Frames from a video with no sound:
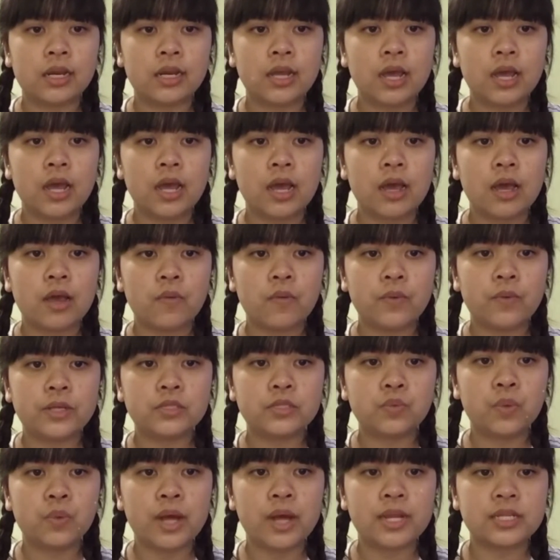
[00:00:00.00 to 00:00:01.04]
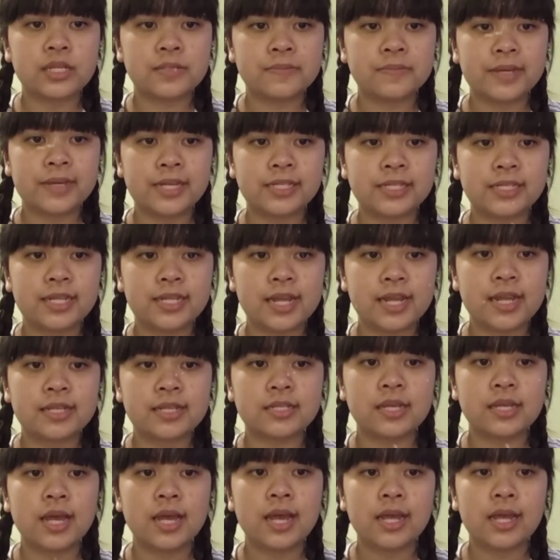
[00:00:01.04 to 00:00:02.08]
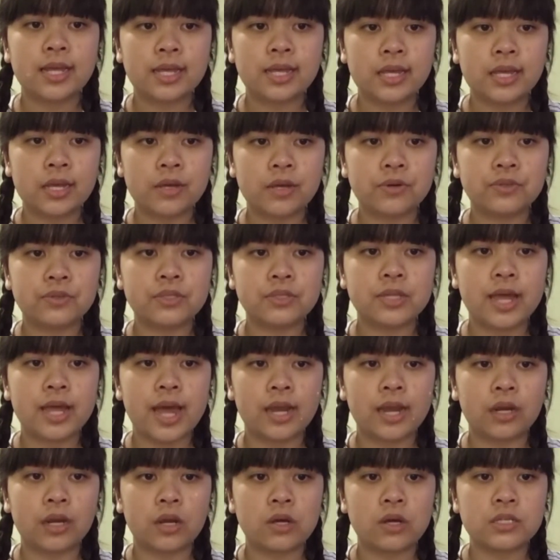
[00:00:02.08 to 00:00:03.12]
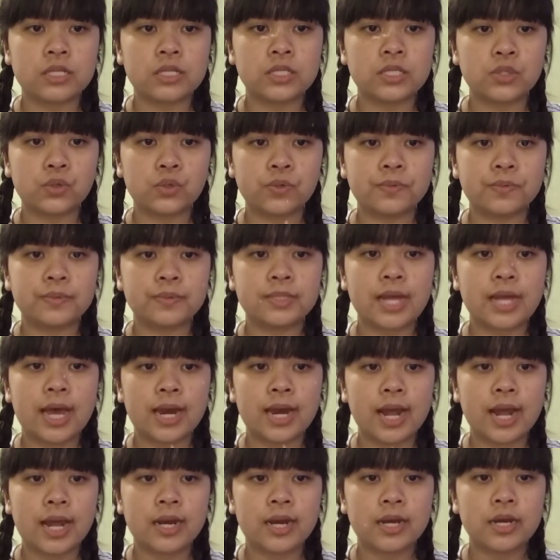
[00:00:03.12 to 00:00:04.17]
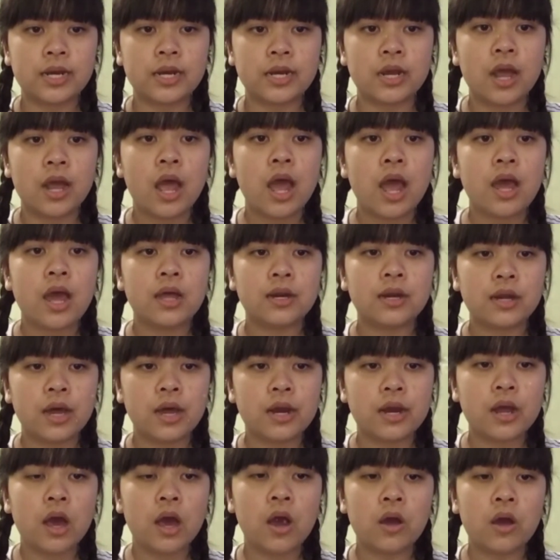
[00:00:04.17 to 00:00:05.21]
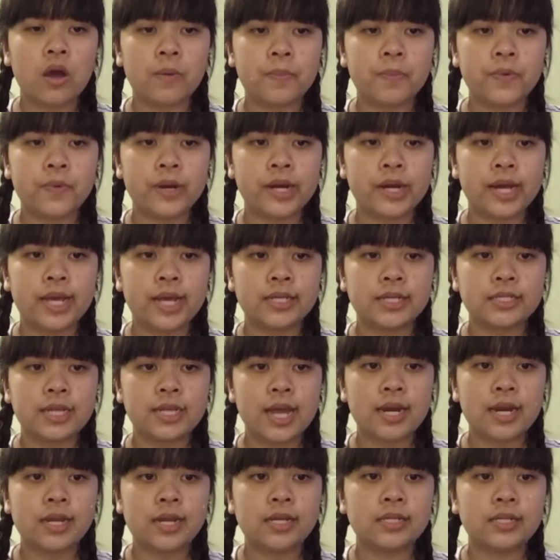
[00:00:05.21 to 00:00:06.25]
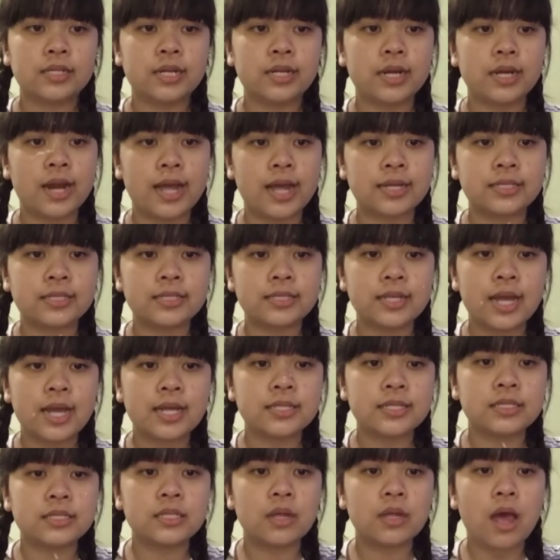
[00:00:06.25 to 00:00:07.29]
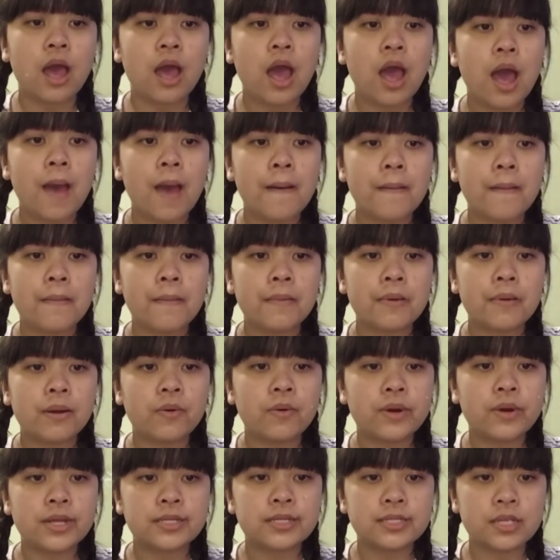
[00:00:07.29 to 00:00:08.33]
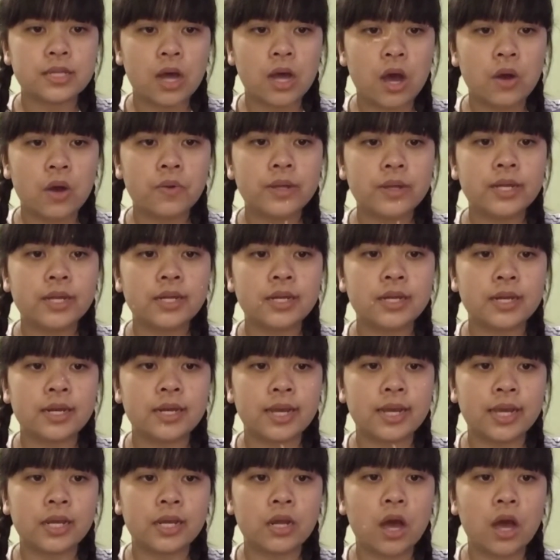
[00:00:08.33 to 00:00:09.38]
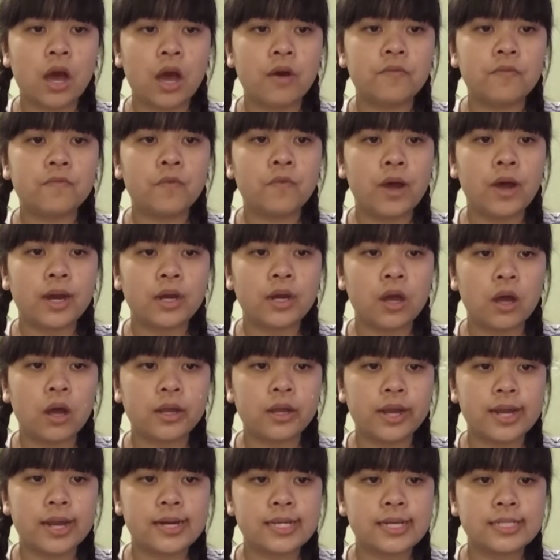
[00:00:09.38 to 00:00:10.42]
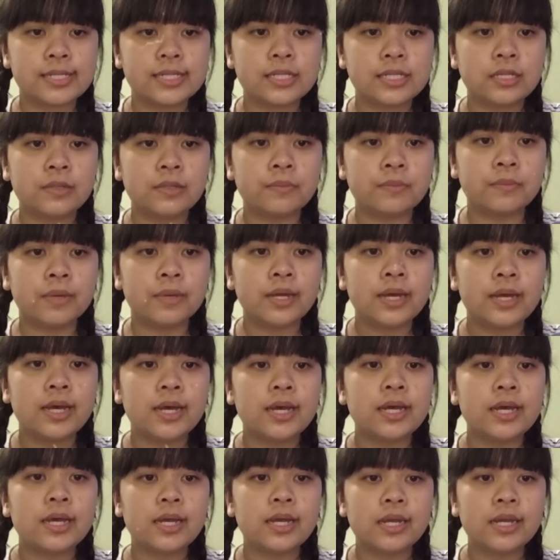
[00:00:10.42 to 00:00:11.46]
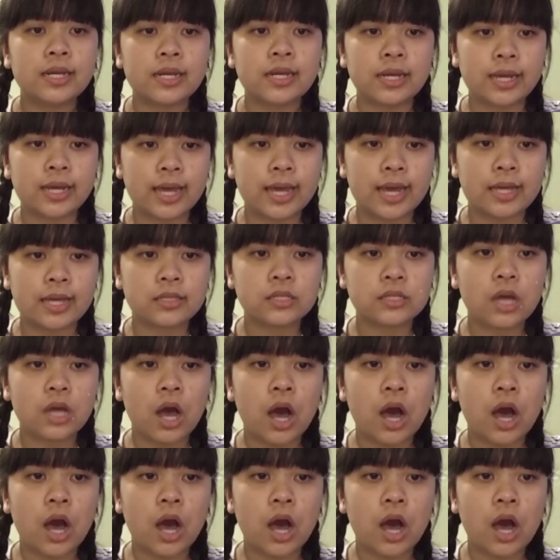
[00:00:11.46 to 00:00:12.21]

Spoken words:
which one species kills and consumes another. Not all predation interactions result in the death of one organism. In the case of